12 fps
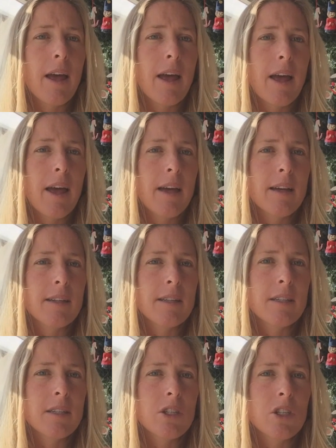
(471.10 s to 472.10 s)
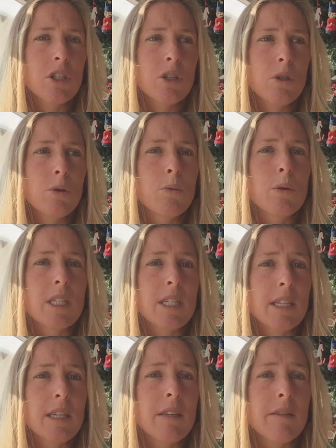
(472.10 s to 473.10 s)
and to
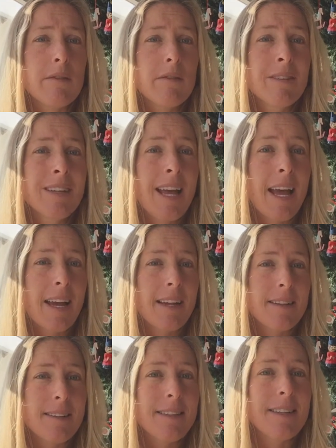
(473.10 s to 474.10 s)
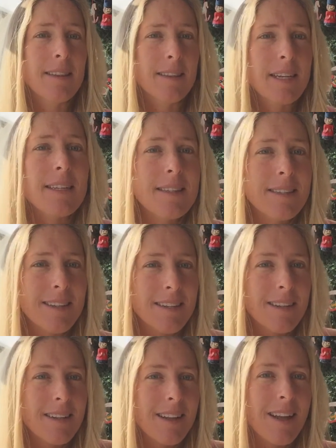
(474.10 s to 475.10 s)
receive and to listen
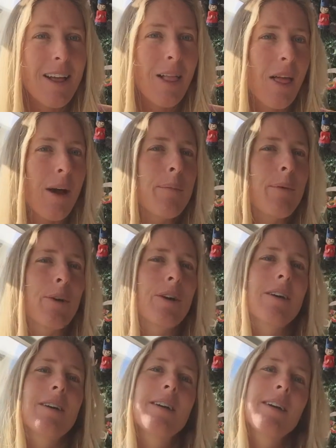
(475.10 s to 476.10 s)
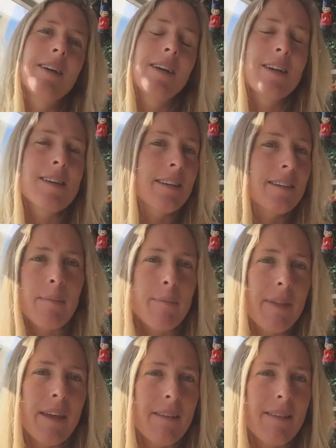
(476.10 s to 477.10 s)
a lot more.
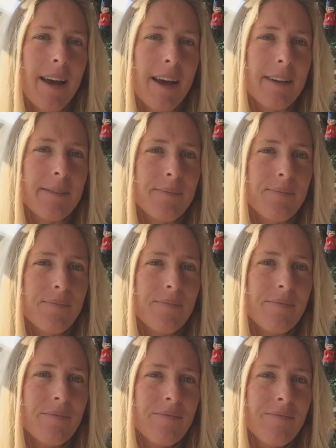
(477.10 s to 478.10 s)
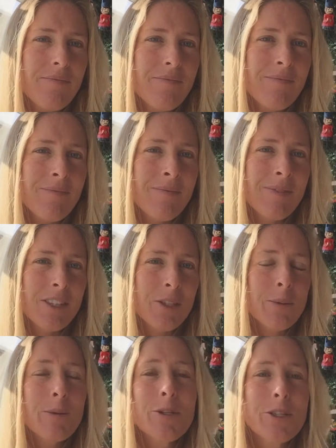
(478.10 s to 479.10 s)
Something that it's
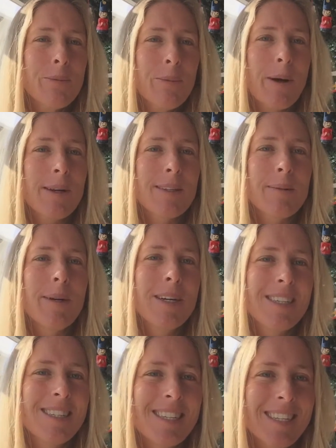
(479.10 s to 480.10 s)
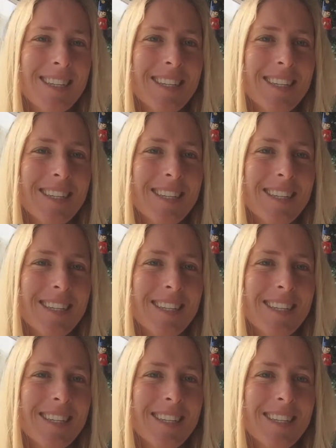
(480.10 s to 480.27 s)
almost impossible to